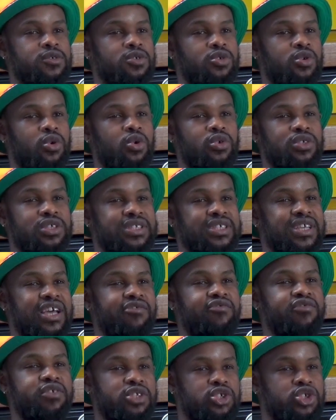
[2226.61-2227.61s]
or the
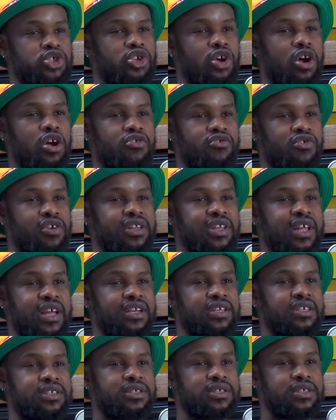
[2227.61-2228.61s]
toughest genre
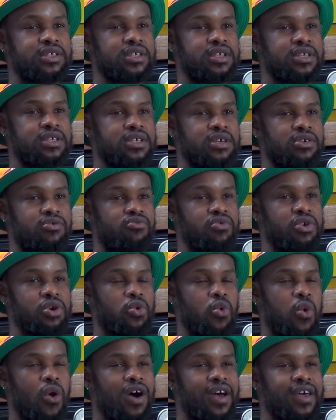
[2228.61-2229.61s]
that
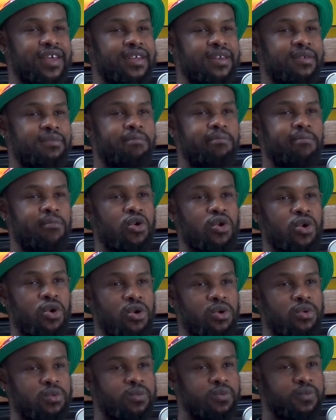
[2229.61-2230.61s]
required more